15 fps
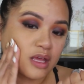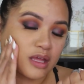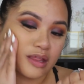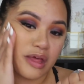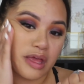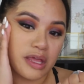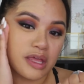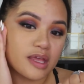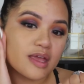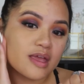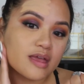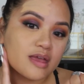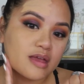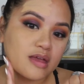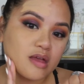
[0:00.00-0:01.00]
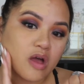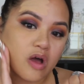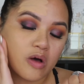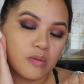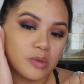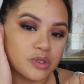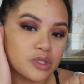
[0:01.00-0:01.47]
Like,
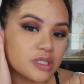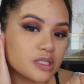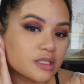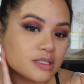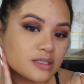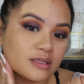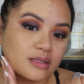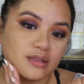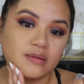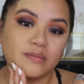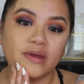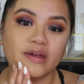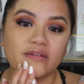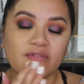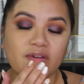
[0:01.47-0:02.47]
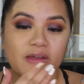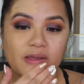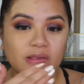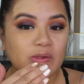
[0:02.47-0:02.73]
almost instantly mattifying.